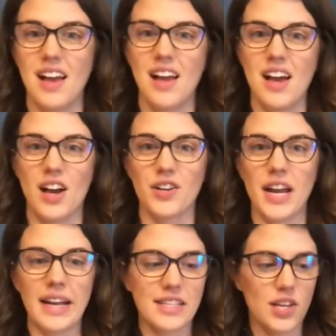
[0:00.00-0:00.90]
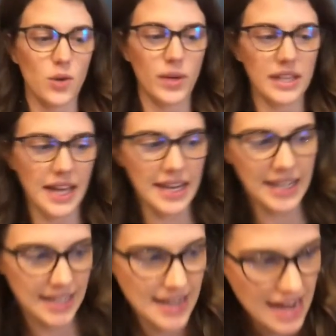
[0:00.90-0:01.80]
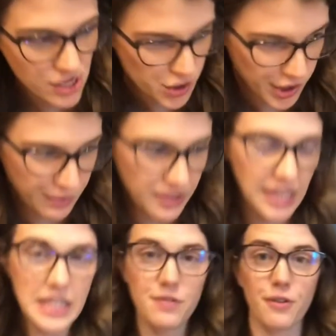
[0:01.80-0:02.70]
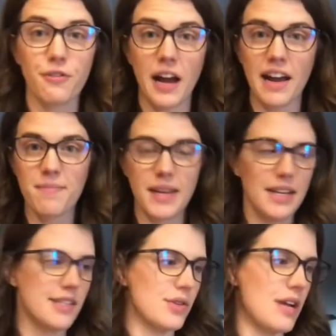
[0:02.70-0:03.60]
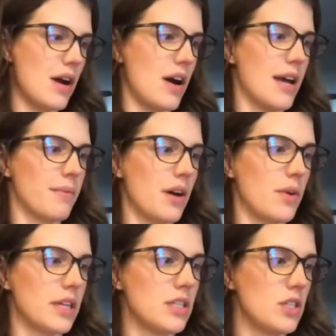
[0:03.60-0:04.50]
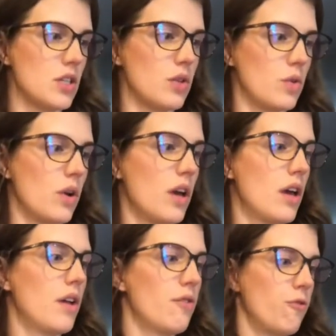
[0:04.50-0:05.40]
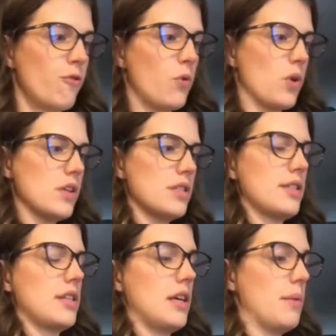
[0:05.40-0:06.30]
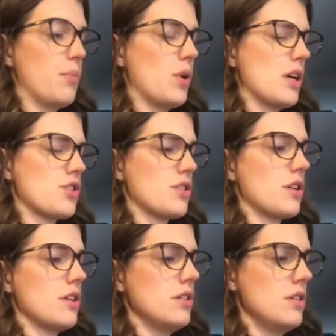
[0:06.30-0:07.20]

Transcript: All right, so we let it naturally release for 5 minutes, and now I'm going to force the pressure.